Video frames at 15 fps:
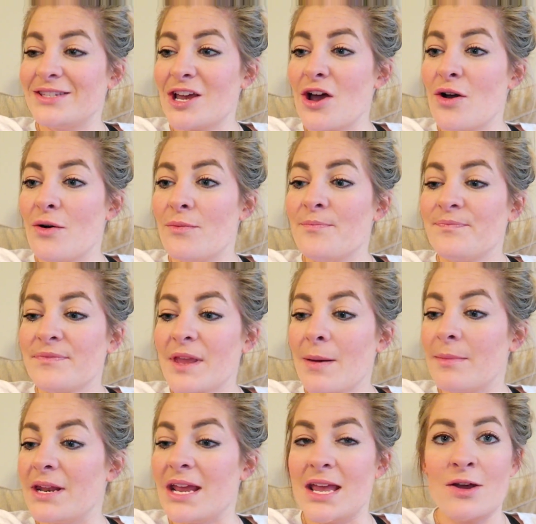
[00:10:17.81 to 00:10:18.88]
So
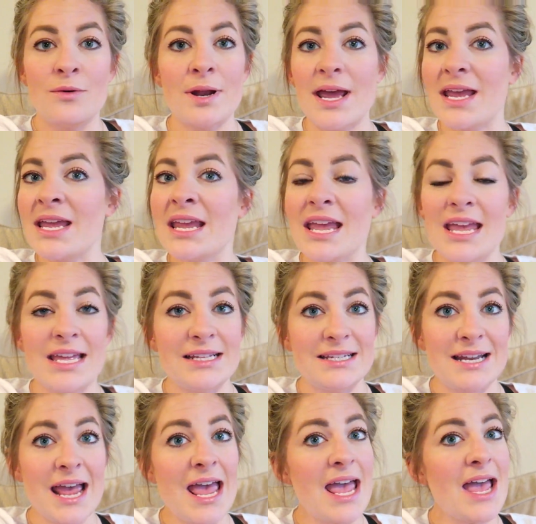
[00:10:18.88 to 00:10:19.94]
I'm gonna hit what I can hit
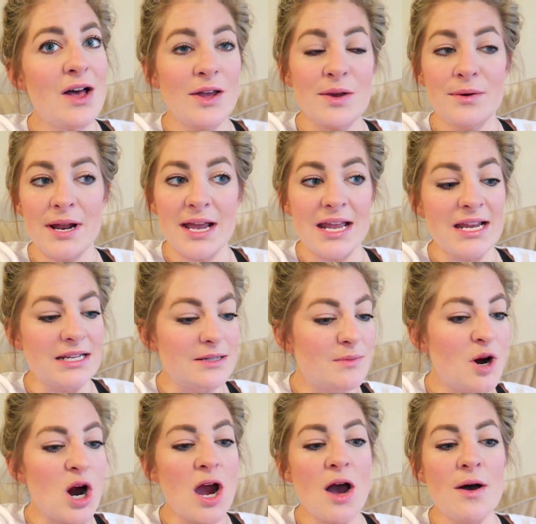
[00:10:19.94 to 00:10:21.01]
today, I'll hit what I can hit
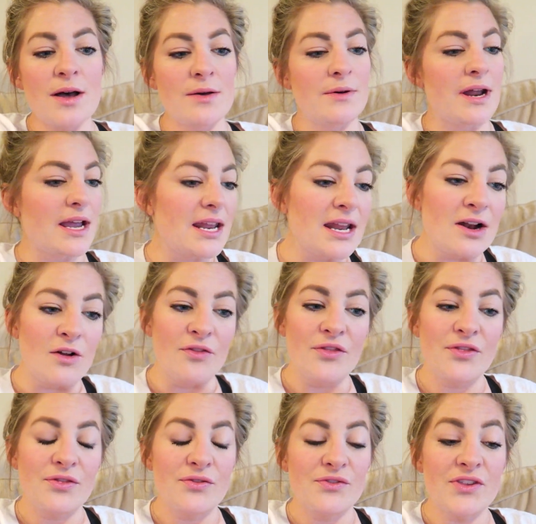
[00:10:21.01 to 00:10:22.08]
tomorrow, I'll hit what I can hit on
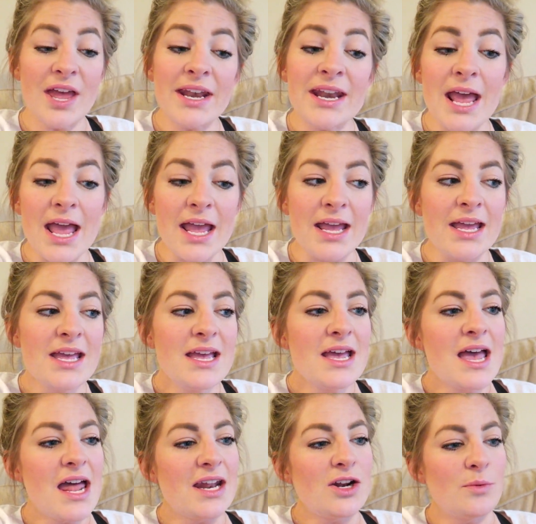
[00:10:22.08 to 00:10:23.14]
Sunday,
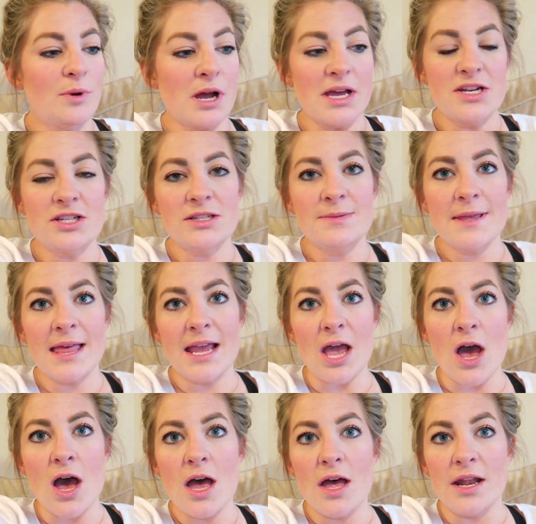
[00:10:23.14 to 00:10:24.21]
and it'll probably just be
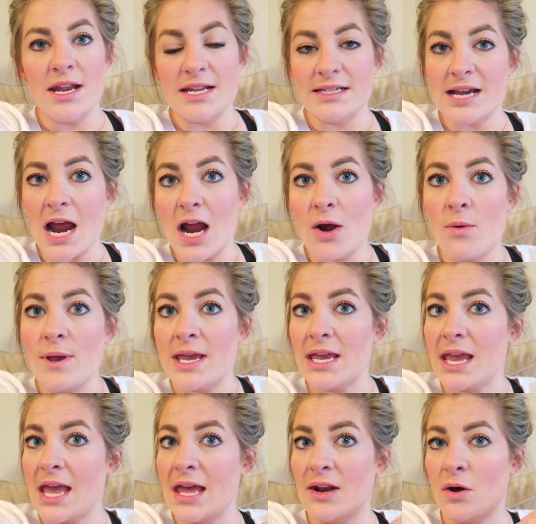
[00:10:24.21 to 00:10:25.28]
like an entire
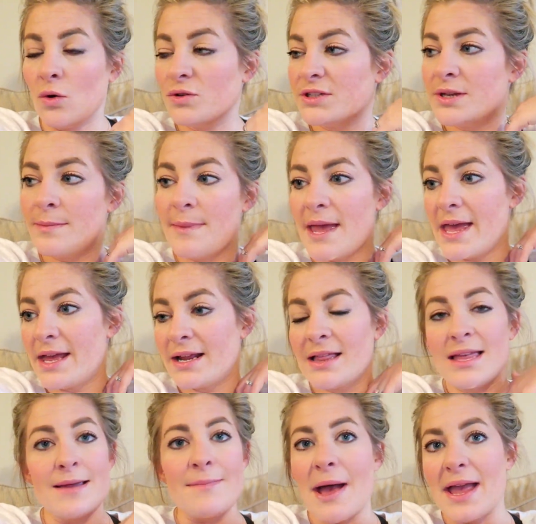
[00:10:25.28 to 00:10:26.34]
weekend ultimate
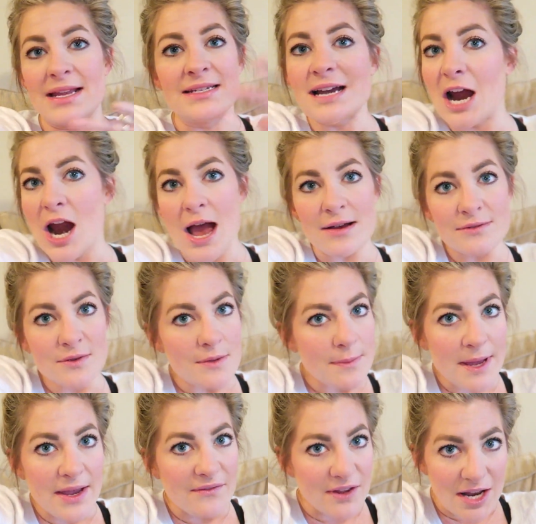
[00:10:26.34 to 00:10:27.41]
clean my entire house with
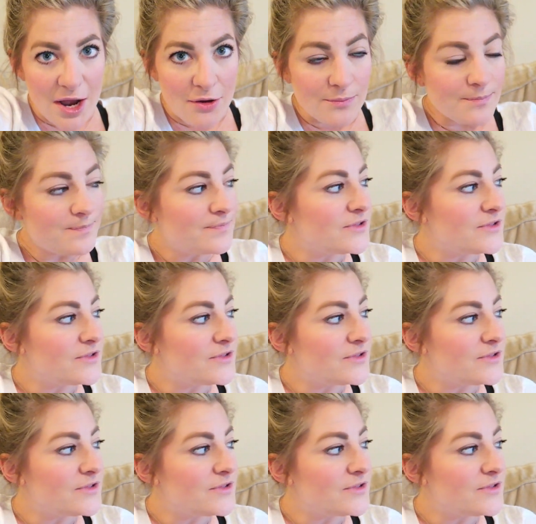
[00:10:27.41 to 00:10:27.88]
me video.